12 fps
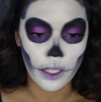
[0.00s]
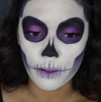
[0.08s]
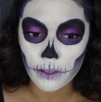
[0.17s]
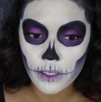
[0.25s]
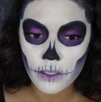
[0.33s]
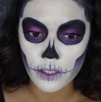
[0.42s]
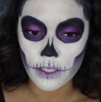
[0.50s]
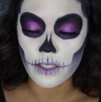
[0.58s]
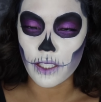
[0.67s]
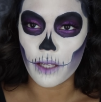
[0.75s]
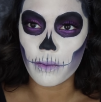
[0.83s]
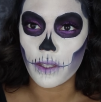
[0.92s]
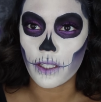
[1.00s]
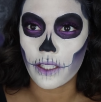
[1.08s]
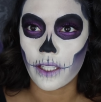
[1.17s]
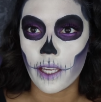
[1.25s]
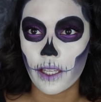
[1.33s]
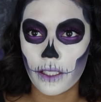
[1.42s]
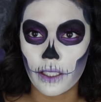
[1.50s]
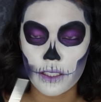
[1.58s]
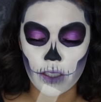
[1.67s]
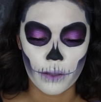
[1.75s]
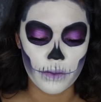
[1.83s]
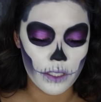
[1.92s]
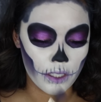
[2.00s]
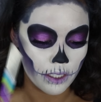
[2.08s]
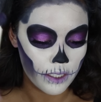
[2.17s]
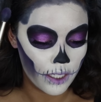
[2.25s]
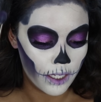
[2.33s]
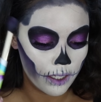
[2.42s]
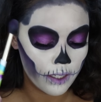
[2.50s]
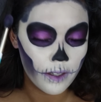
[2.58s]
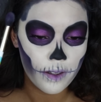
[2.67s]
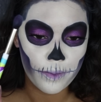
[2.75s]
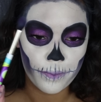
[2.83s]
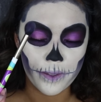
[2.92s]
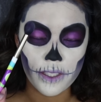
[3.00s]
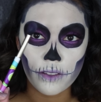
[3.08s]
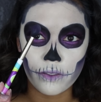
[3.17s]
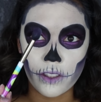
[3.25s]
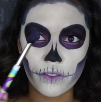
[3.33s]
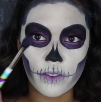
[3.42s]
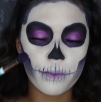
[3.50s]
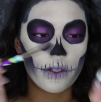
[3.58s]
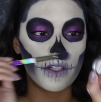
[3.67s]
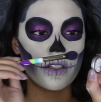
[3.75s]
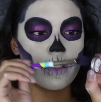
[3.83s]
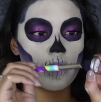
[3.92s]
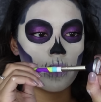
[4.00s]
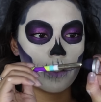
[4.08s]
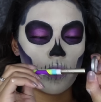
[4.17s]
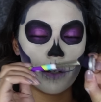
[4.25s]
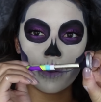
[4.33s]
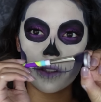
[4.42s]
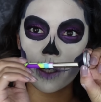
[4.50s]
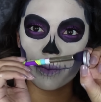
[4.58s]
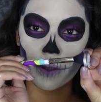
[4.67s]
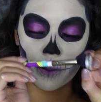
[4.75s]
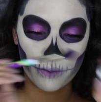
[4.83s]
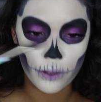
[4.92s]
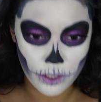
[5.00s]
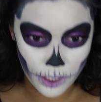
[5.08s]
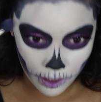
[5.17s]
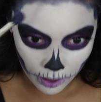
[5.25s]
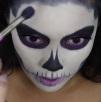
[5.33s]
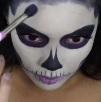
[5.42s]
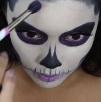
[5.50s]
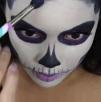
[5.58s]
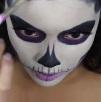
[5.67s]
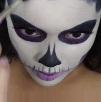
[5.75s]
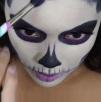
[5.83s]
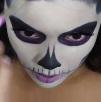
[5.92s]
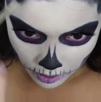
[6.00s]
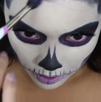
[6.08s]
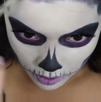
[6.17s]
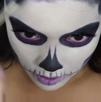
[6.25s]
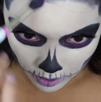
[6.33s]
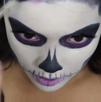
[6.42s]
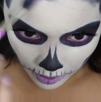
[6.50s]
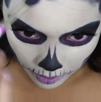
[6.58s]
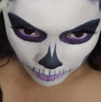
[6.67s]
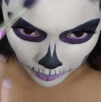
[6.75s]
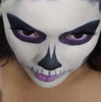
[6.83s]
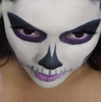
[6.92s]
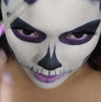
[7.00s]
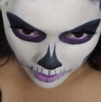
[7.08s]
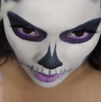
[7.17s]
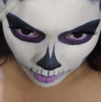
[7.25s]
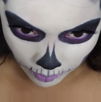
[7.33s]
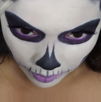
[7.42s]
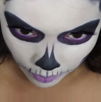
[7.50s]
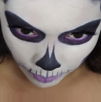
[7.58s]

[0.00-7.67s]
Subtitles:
I'm going to do the same thing again. So I'm just going to take this fluffy brush, go in with that purple shadow, just kind of blend it out with the